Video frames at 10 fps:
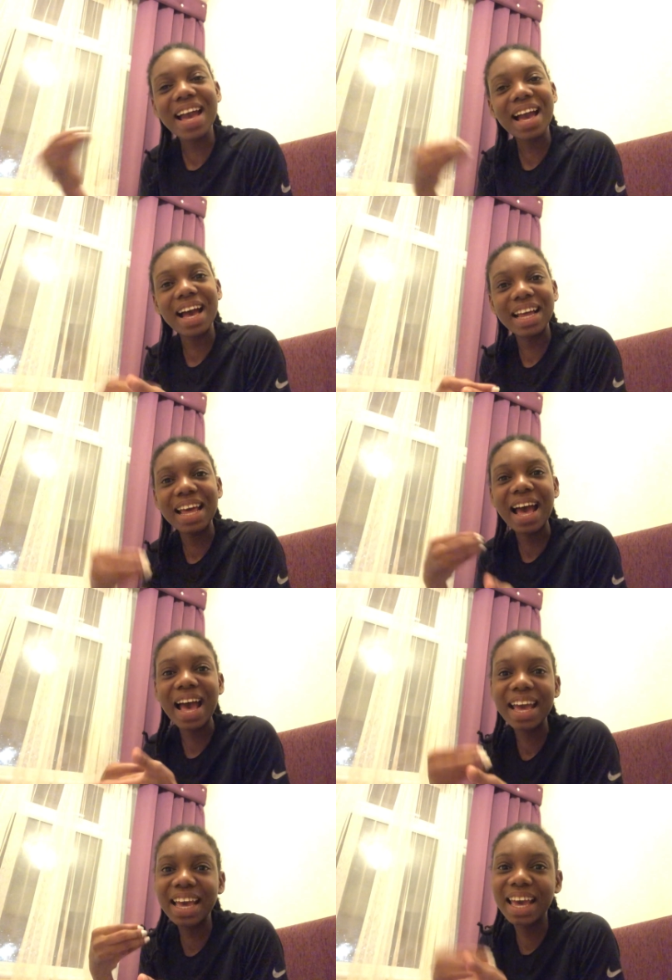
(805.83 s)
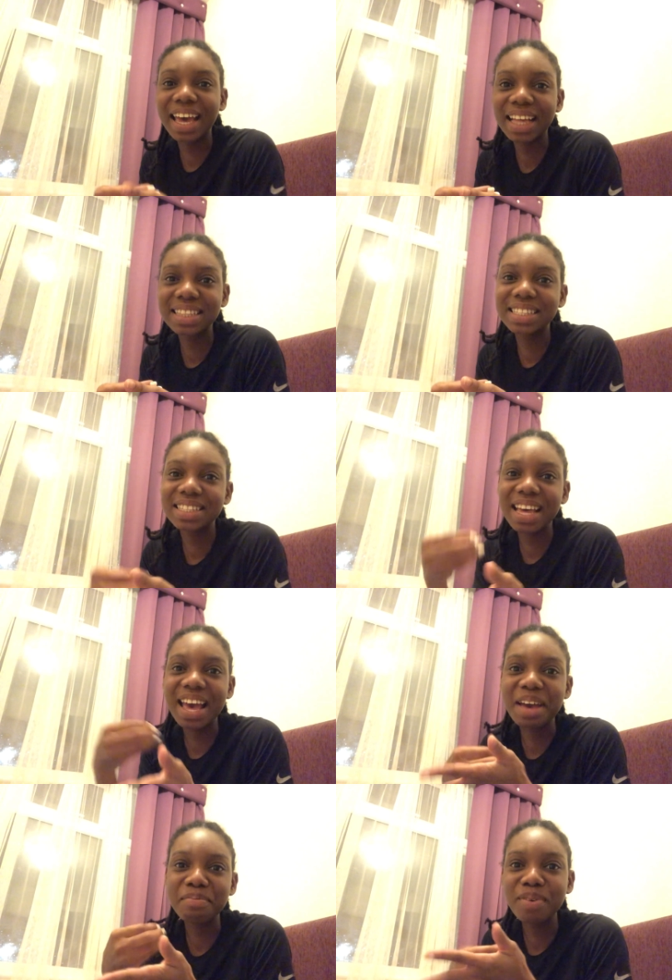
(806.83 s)
Can I get
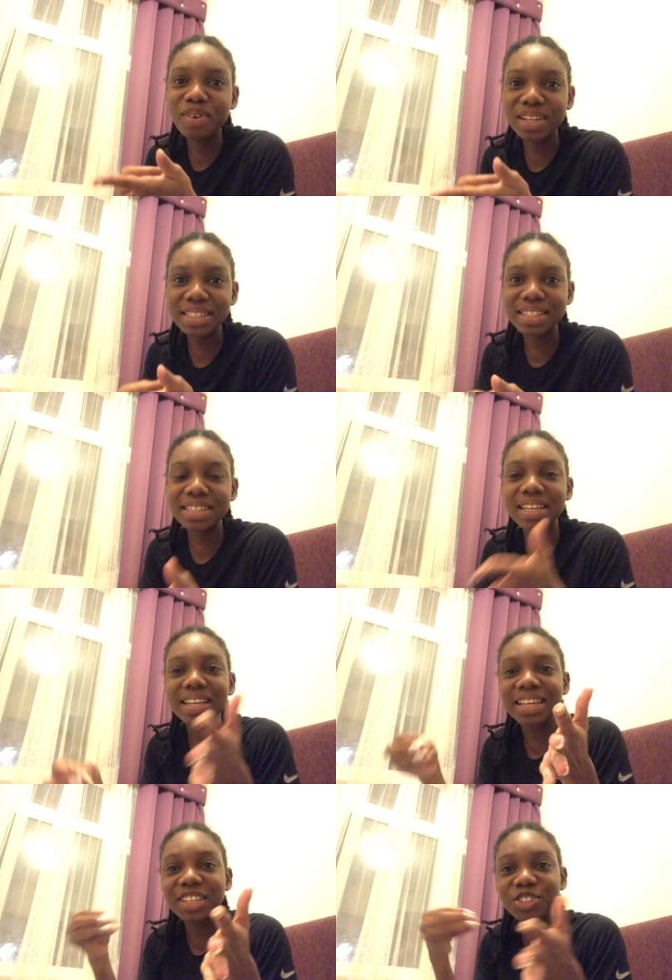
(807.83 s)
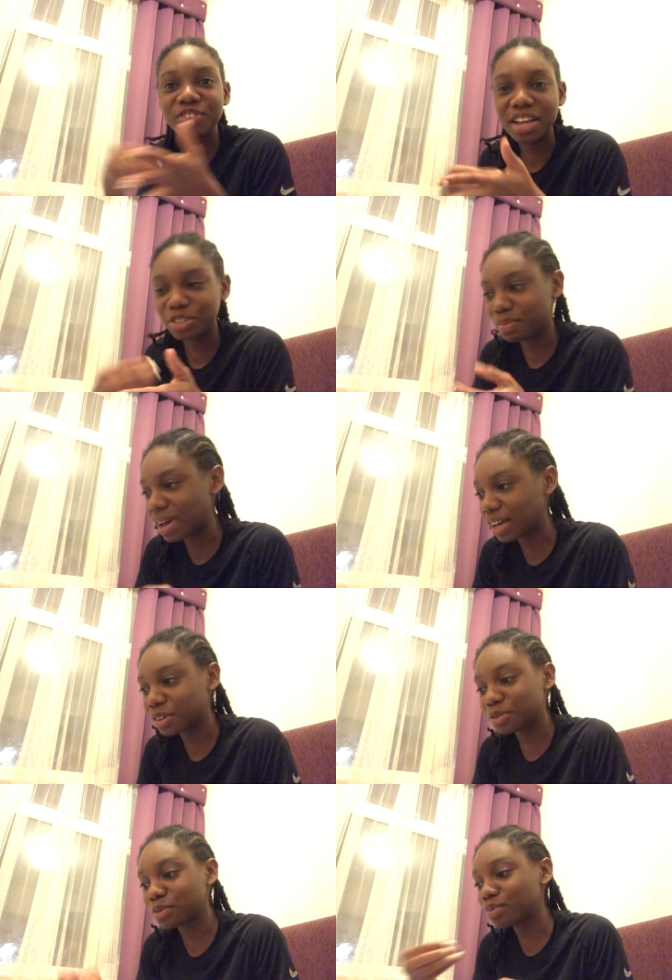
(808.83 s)
airport trash bag
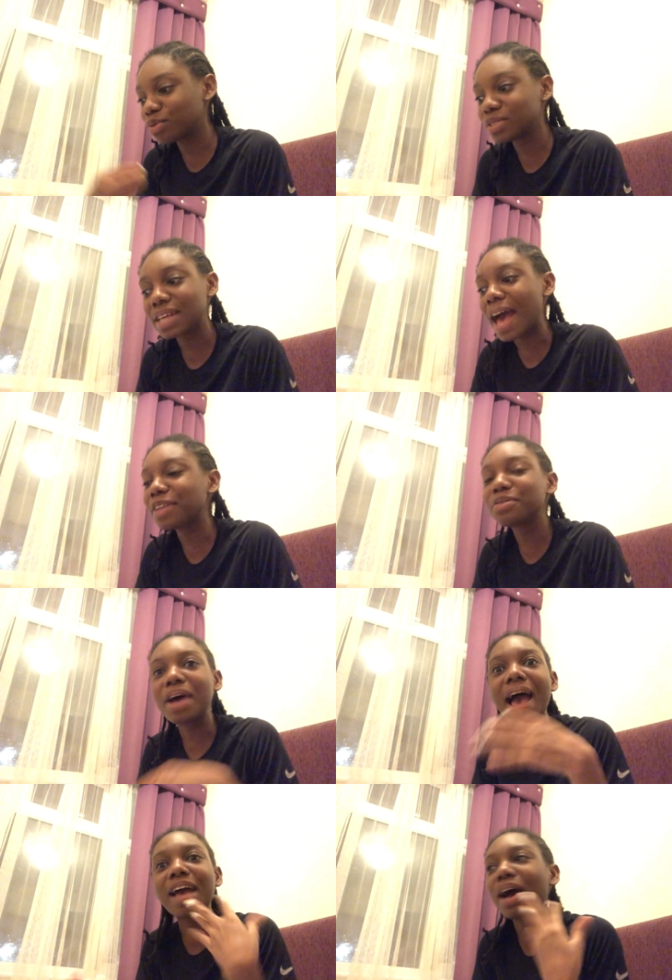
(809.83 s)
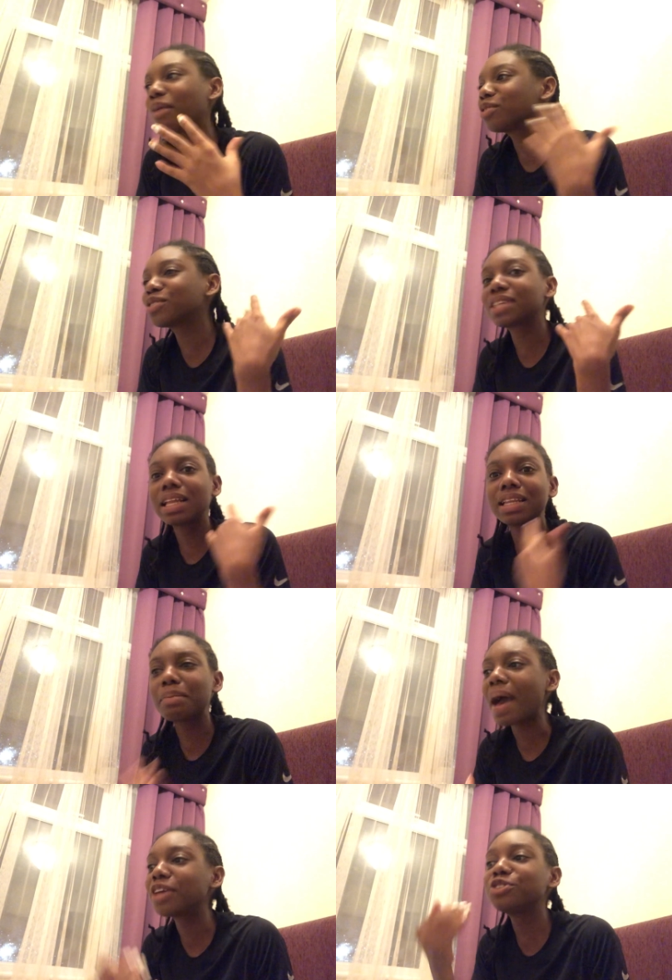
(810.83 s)
to put? I was just telling them,
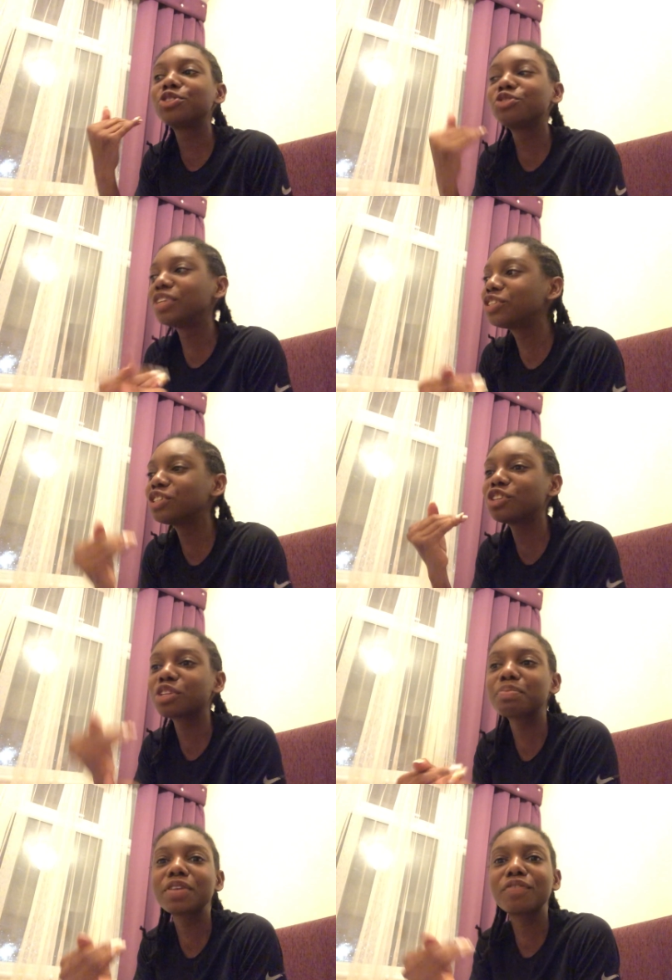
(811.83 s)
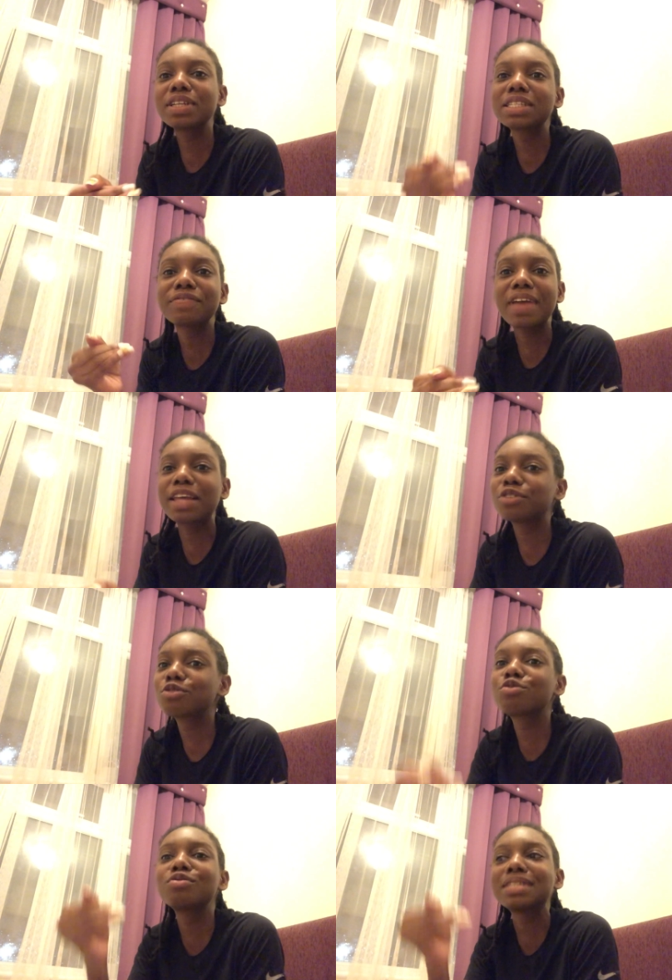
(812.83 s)
I literally just paid for this flight
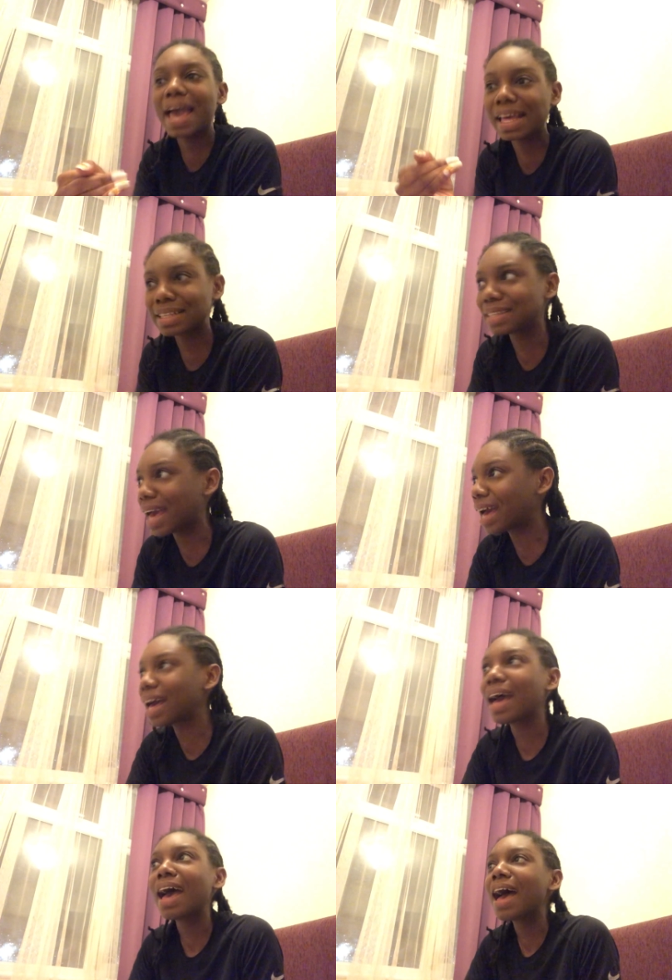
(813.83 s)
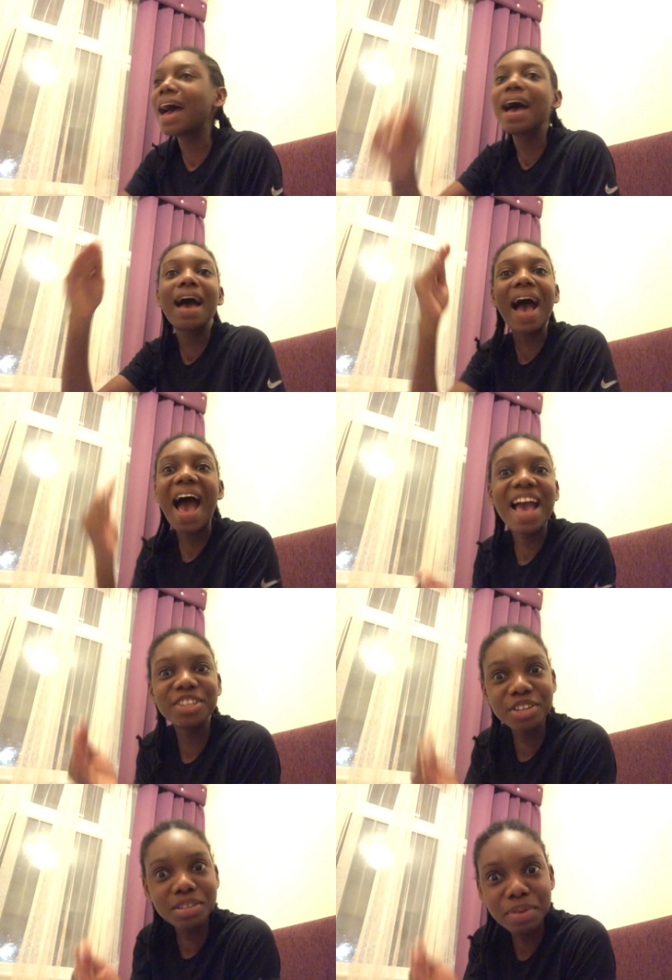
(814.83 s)
tonight. Like, I
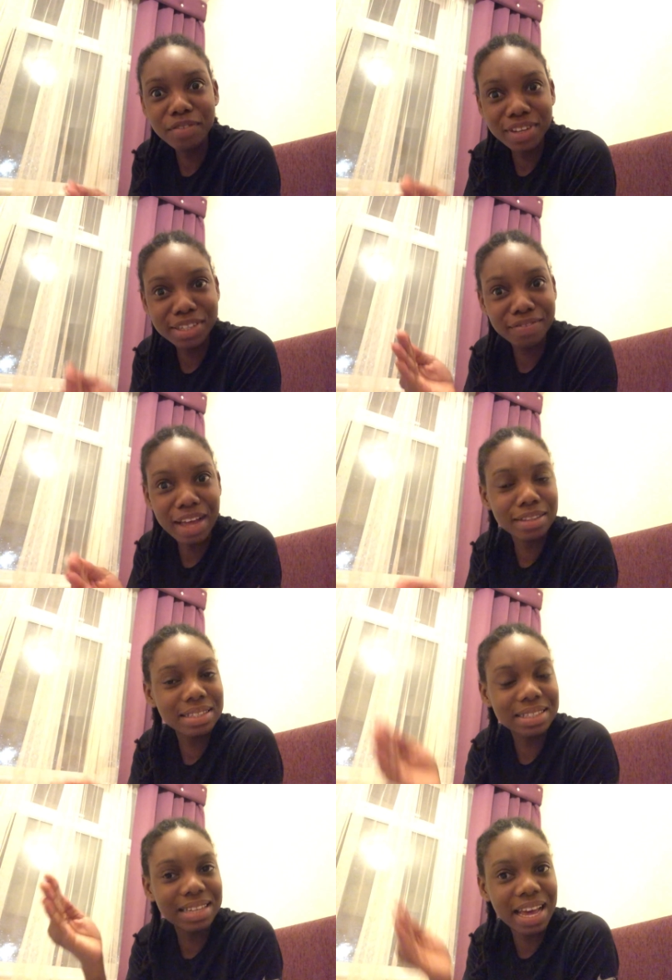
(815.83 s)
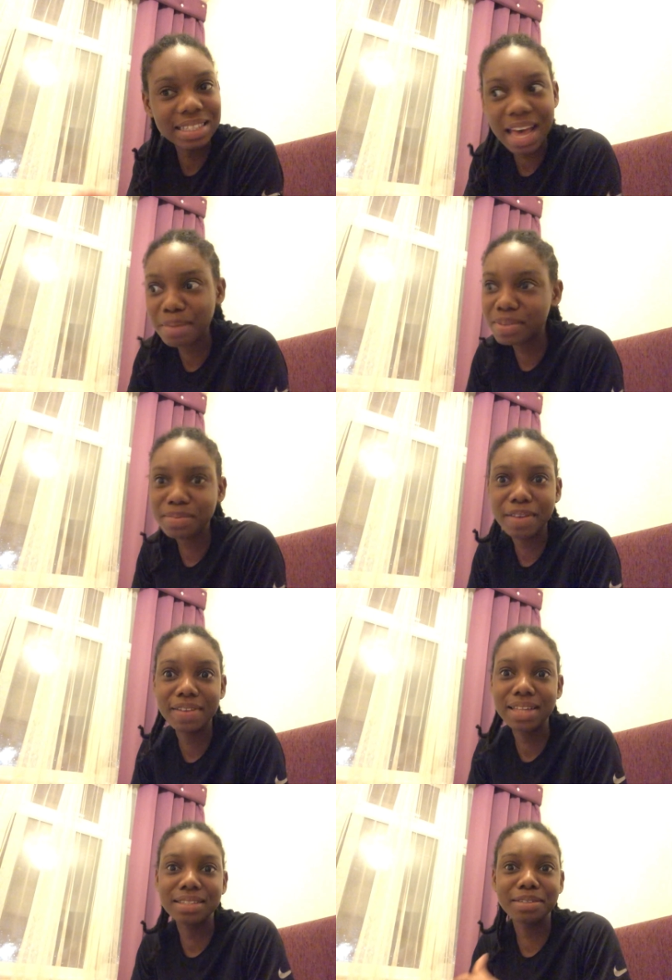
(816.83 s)
just paid for this flight tonight. I missed my
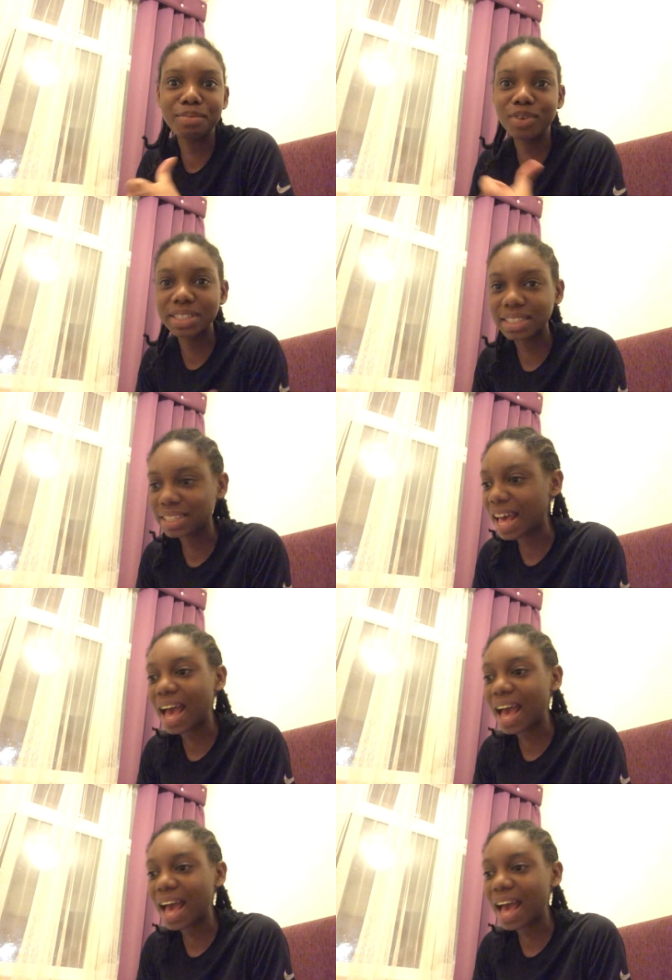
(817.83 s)
flight in the morning.